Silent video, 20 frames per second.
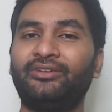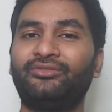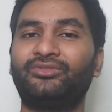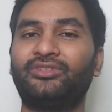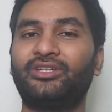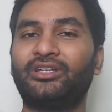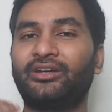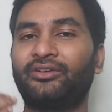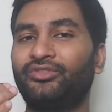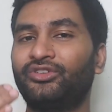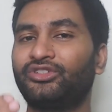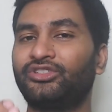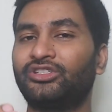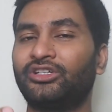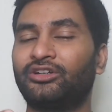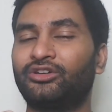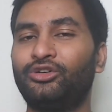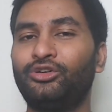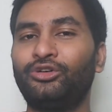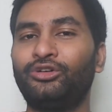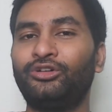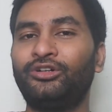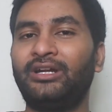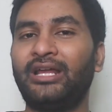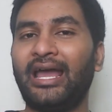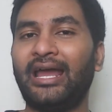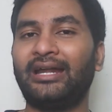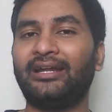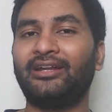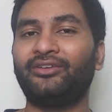the reviews are good
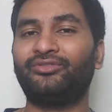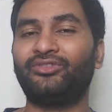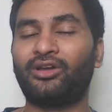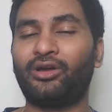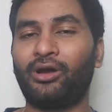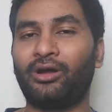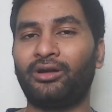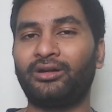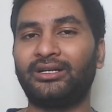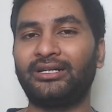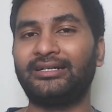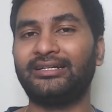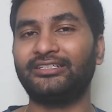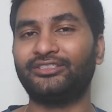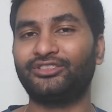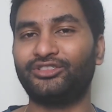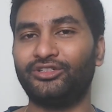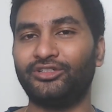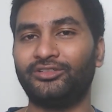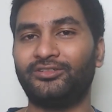and if the content is good.